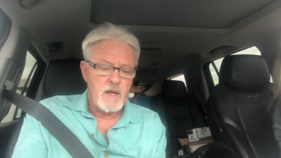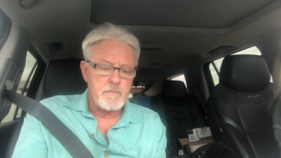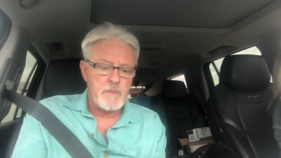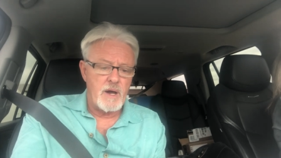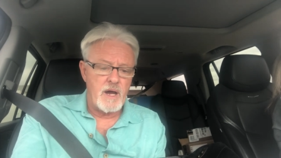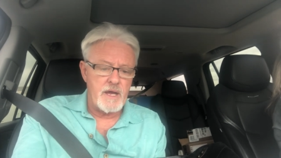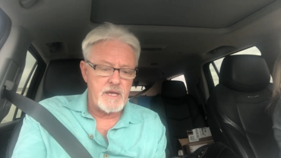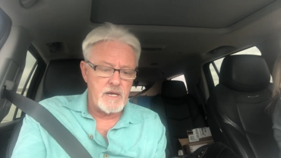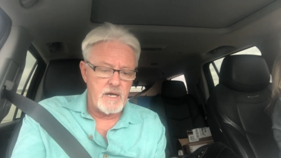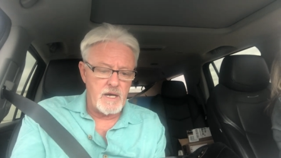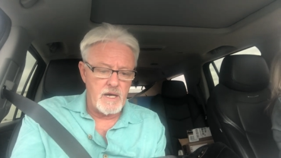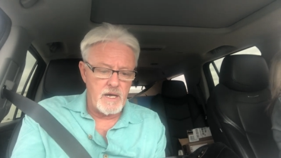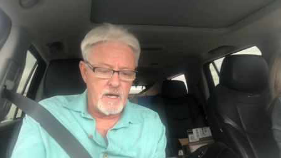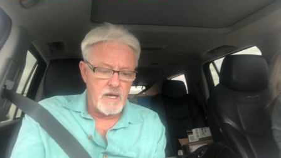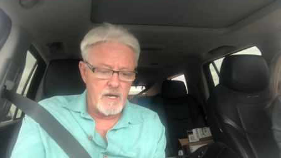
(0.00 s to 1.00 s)
by
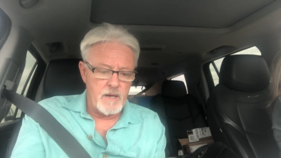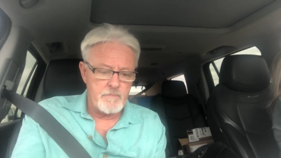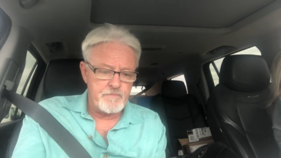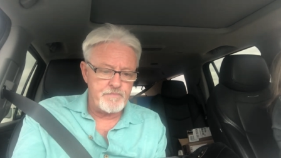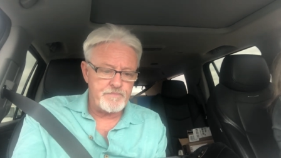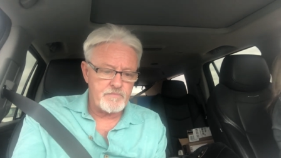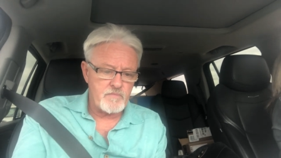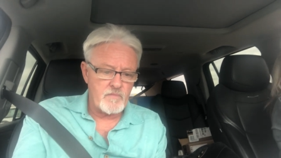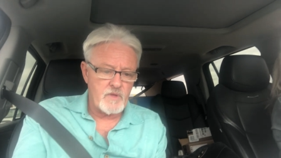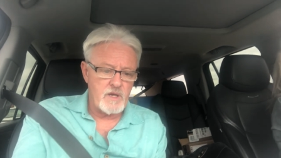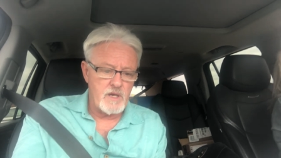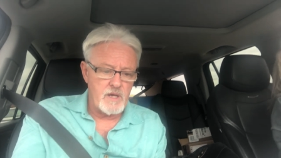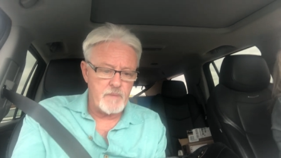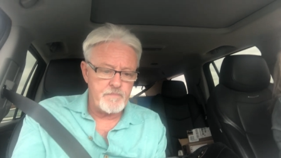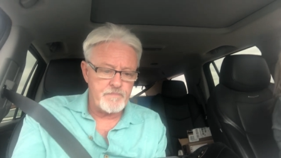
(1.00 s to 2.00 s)
uh, um,
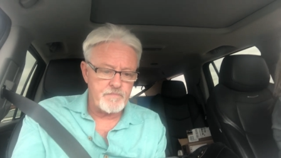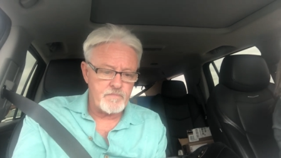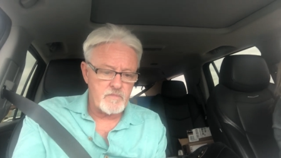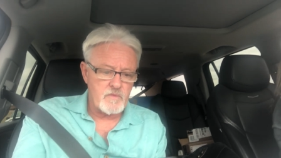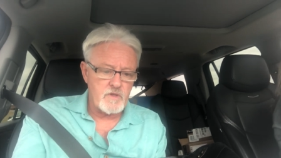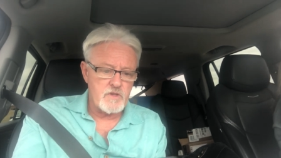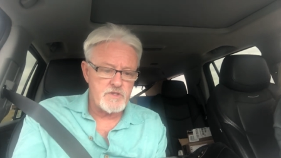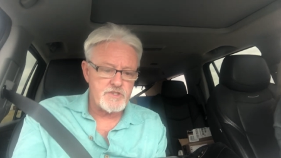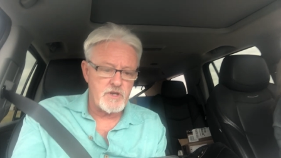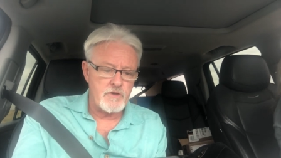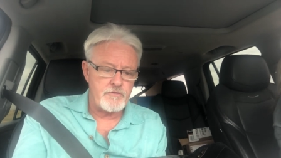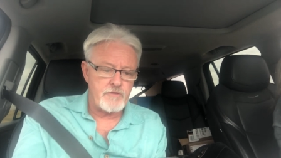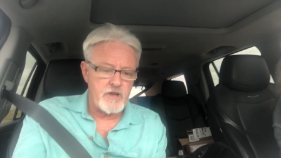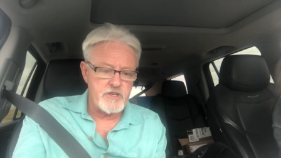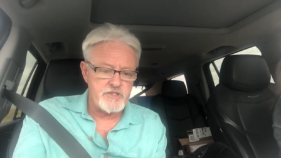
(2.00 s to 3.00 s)
um, So
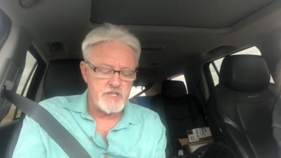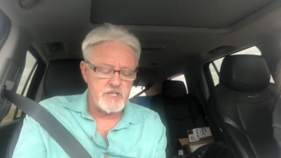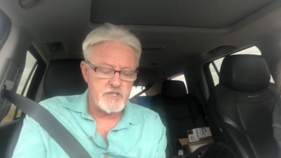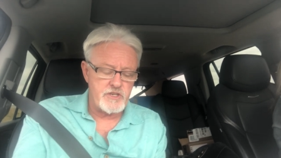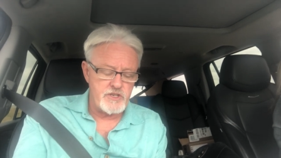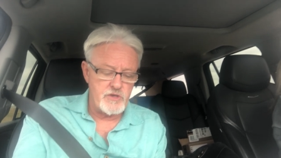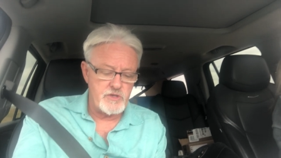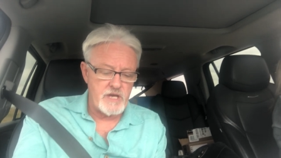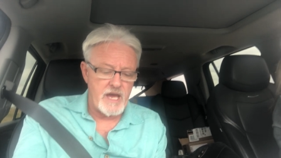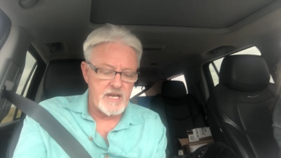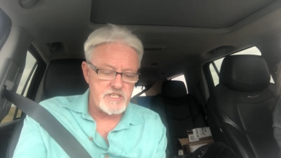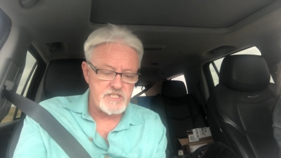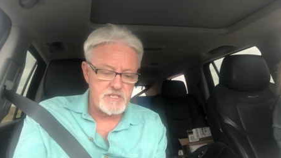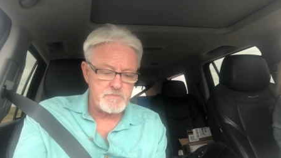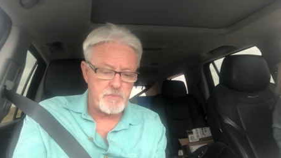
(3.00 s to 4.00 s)
Frenchy
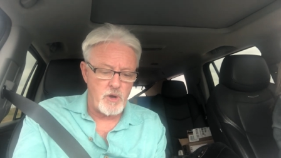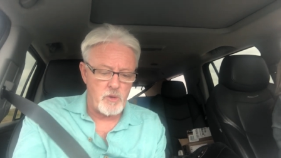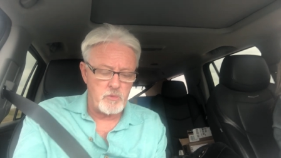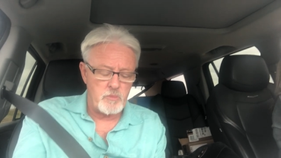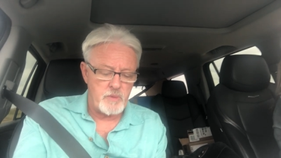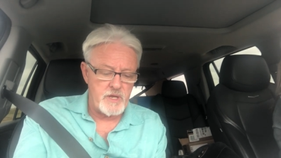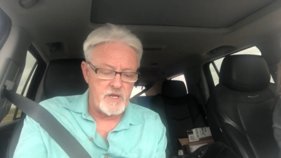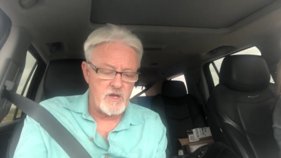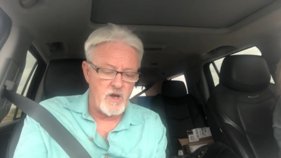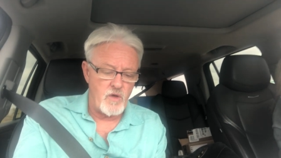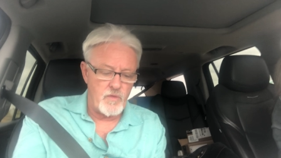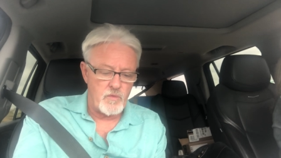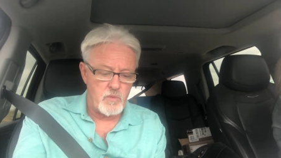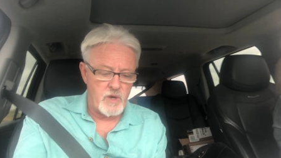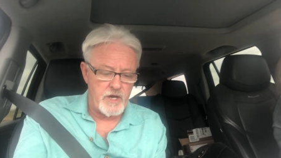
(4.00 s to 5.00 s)
QDX is probably
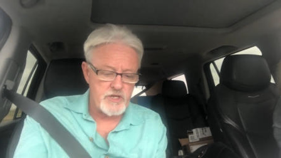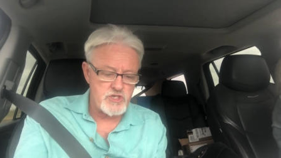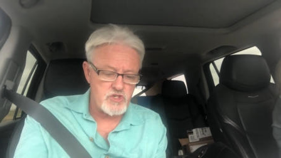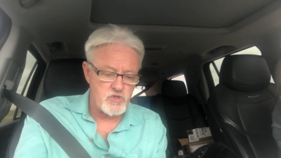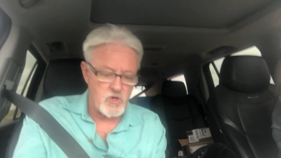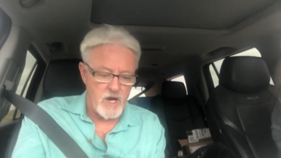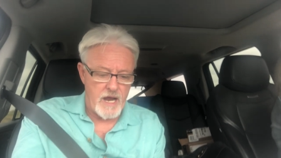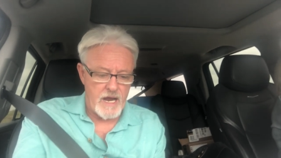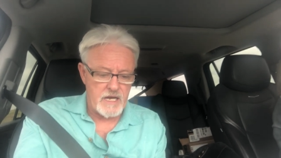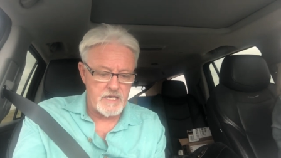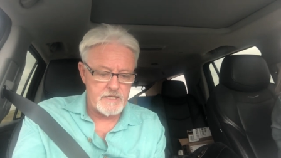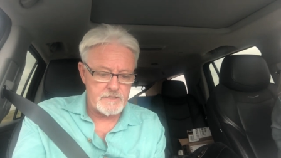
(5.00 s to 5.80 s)
on the right track.